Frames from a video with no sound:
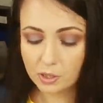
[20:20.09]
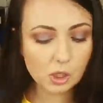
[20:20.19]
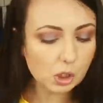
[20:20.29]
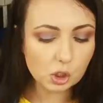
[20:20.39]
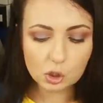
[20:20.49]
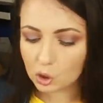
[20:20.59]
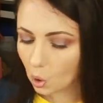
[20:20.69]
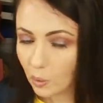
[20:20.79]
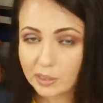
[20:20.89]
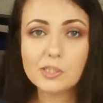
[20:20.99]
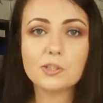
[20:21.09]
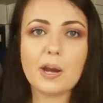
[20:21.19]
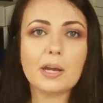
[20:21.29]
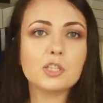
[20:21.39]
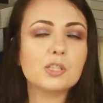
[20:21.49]
there is no
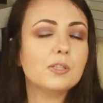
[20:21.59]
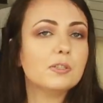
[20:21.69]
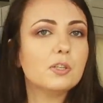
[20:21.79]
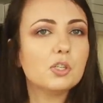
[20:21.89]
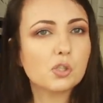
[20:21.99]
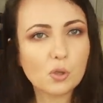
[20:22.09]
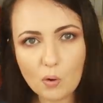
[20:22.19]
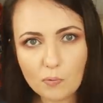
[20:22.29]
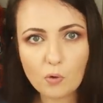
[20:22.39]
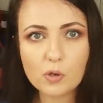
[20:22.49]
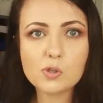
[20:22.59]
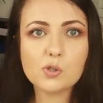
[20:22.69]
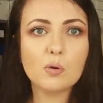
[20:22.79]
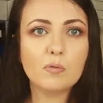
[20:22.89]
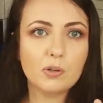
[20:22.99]
instructions, there is no
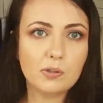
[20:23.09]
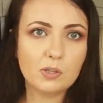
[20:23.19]
voiceover,